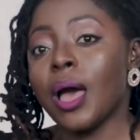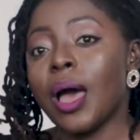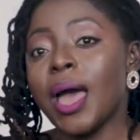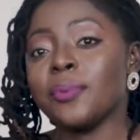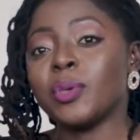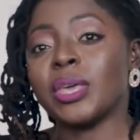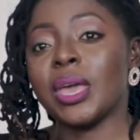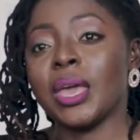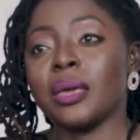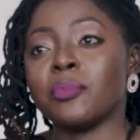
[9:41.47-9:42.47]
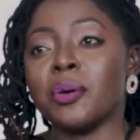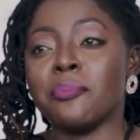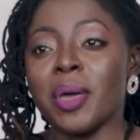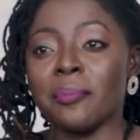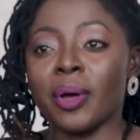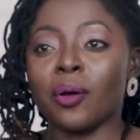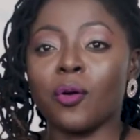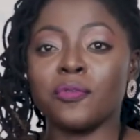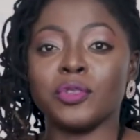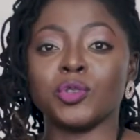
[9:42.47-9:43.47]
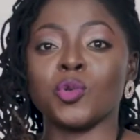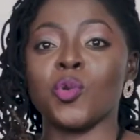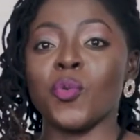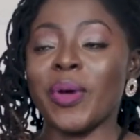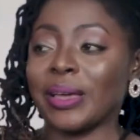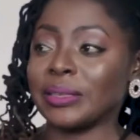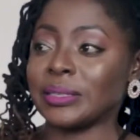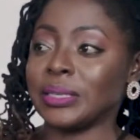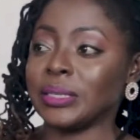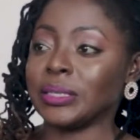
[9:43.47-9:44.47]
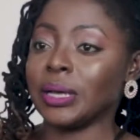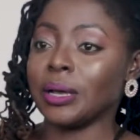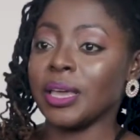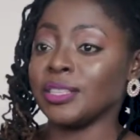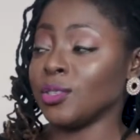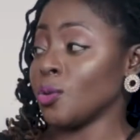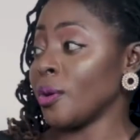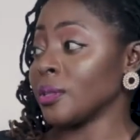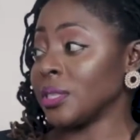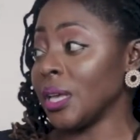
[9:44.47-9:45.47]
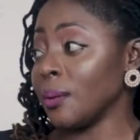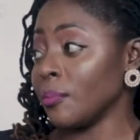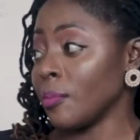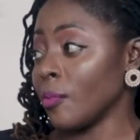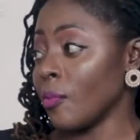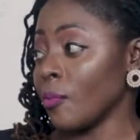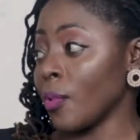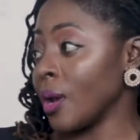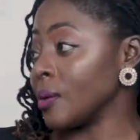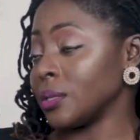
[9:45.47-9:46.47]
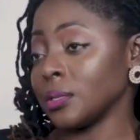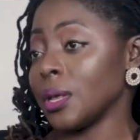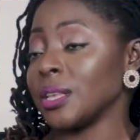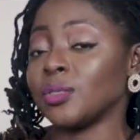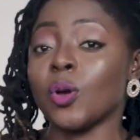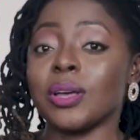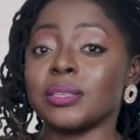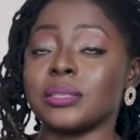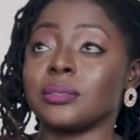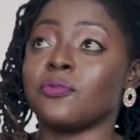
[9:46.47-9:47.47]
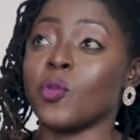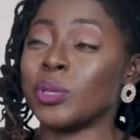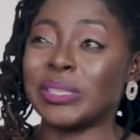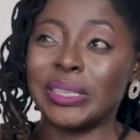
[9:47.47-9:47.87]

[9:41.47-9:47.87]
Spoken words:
I became a member of the school magazine editorial team when I was as young as 14